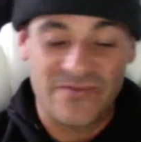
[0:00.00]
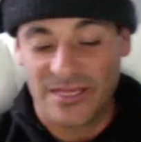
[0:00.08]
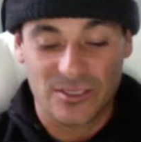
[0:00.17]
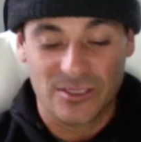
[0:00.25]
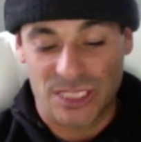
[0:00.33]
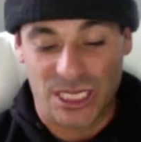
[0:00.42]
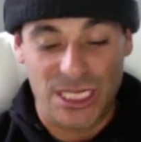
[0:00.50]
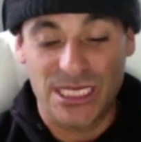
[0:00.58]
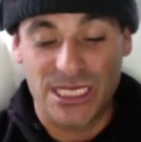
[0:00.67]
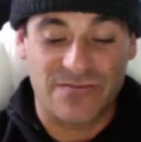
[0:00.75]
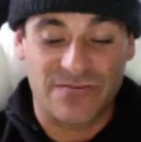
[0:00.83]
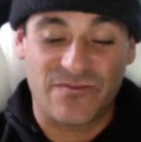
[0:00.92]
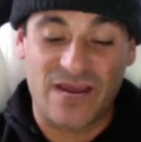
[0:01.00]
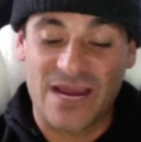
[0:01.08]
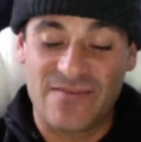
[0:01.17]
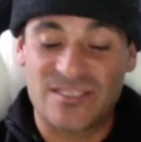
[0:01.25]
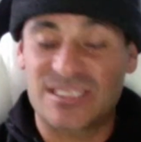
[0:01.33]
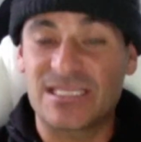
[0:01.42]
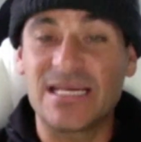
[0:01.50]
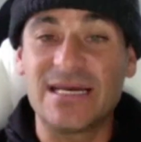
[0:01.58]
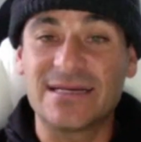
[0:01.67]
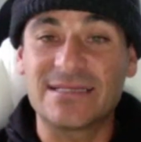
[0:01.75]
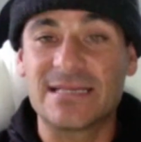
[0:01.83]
they'll say he gets a 5.6